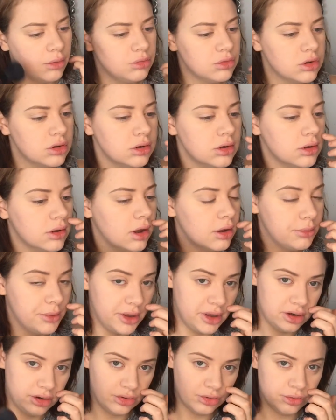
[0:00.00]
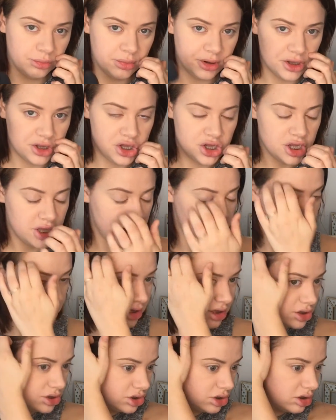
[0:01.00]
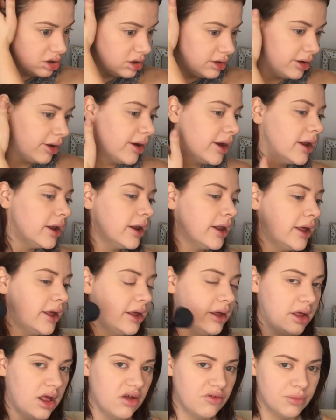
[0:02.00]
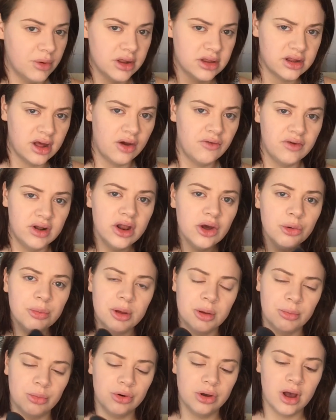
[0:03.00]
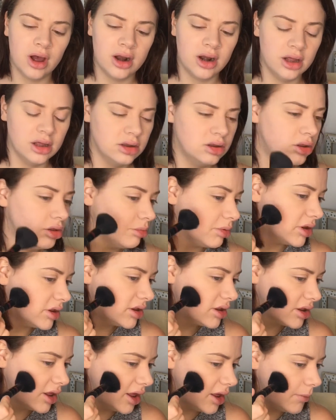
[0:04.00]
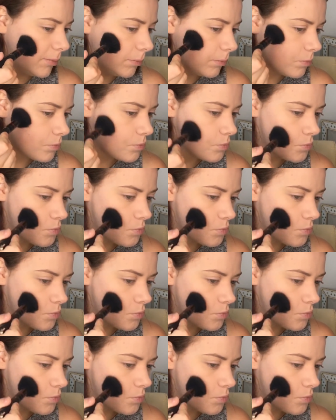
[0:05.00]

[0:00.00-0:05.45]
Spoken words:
I'm just going to go in on my cheeks and just lightly give myself a little bit more colour to my skin.